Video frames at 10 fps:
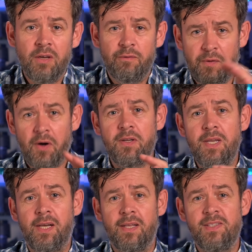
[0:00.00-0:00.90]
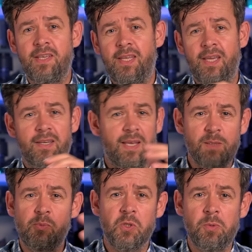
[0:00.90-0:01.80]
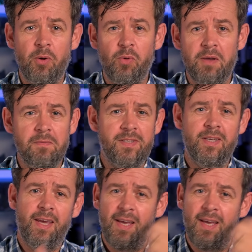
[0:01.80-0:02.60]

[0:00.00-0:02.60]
for the Nikon Z8. It's supposed to be arriving today.